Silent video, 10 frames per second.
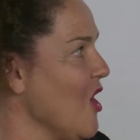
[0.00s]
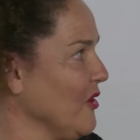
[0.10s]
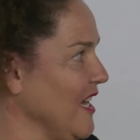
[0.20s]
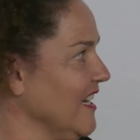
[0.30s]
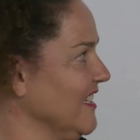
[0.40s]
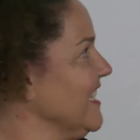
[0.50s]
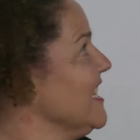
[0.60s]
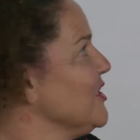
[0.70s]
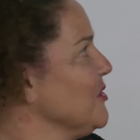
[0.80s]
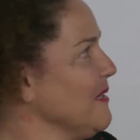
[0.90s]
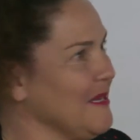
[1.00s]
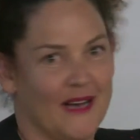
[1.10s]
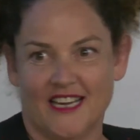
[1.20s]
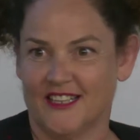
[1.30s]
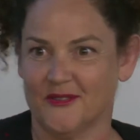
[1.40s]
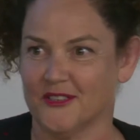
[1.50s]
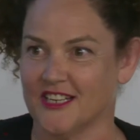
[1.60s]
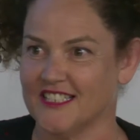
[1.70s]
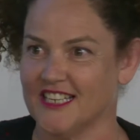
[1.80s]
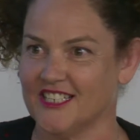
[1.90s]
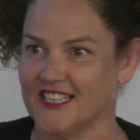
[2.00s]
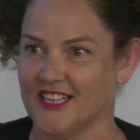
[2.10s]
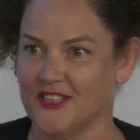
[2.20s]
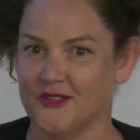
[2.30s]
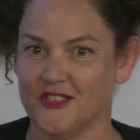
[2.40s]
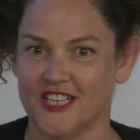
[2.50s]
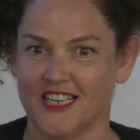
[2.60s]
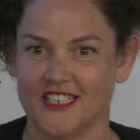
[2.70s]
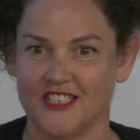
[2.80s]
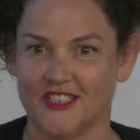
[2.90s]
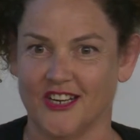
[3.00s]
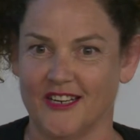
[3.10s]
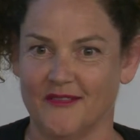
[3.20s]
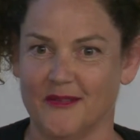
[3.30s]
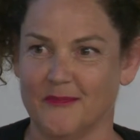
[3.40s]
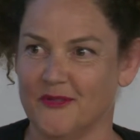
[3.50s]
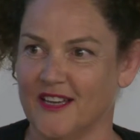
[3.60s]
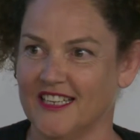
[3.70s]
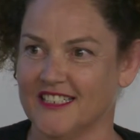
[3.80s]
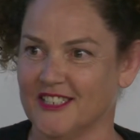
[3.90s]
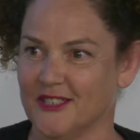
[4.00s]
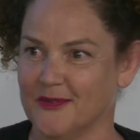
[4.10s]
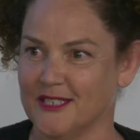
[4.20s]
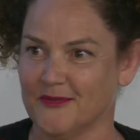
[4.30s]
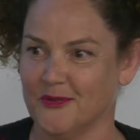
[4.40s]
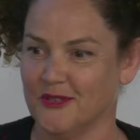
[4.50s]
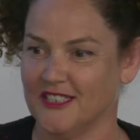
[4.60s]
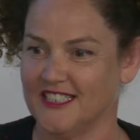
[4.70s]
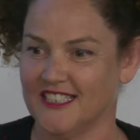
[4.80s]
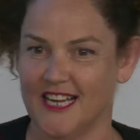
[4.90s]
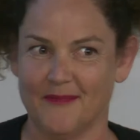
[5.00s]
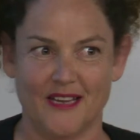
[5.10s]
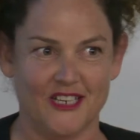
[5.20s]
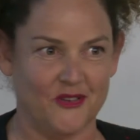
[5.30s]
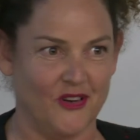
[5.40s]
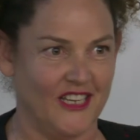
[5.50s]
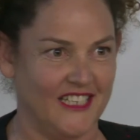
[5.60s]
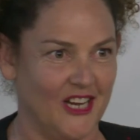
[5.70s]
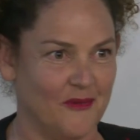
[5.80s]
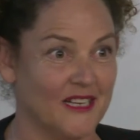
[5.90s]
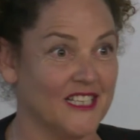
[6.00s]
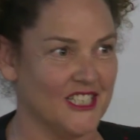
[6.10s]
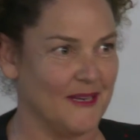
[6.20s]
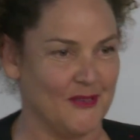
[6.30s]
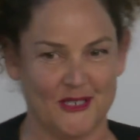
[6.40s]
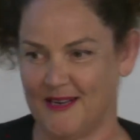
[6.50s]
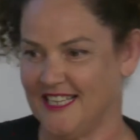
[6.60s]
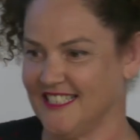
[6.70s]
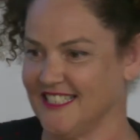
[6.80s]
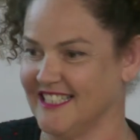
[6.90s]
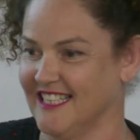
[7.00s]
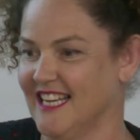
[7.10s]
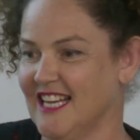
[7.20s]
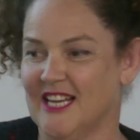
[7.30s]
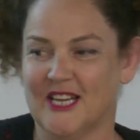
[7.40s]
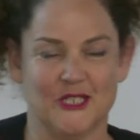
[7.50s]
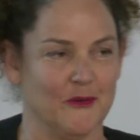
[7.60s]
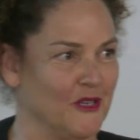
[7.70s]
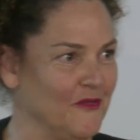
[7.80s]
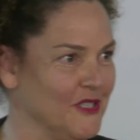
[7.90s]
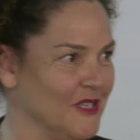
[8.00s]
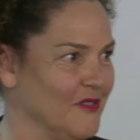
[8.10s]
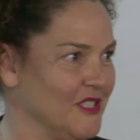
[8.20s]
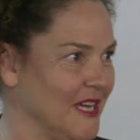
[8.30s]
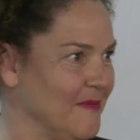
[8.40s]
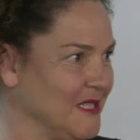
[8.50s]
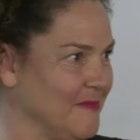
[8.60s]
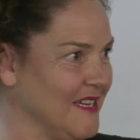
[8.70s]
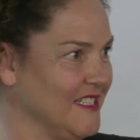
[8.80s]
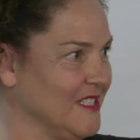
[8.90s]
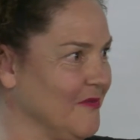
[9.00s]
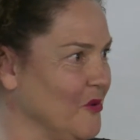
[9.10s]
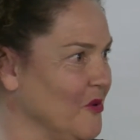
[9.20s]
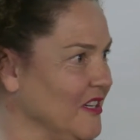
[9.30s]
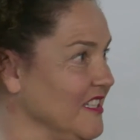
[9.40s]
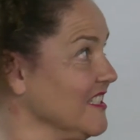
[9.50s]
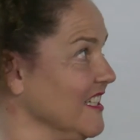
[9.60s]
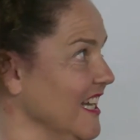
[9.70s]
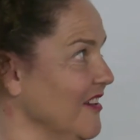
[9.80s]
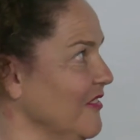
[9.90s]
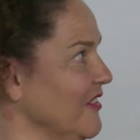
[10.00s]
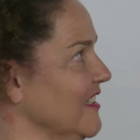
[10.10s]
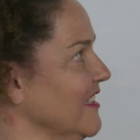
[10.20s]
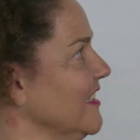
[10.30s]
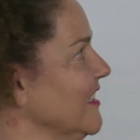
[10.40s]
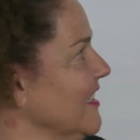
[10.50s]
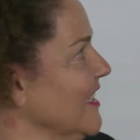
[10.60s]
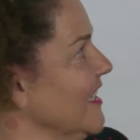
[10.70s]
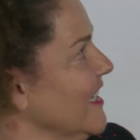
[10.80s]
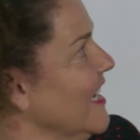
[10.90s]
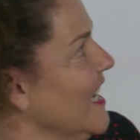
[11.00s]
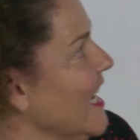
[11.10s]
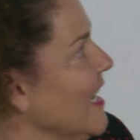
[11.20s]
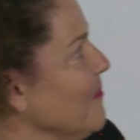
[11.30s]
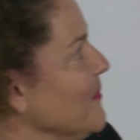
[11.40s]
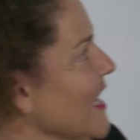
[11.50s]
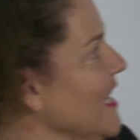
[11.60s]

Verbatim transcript: honour to be part of that organisation and a huge challenge to kind of move out into the rest of Auckland um, and try and help shape those places. So we've got a vision for shaping spaces for Aucklanders to love. Um,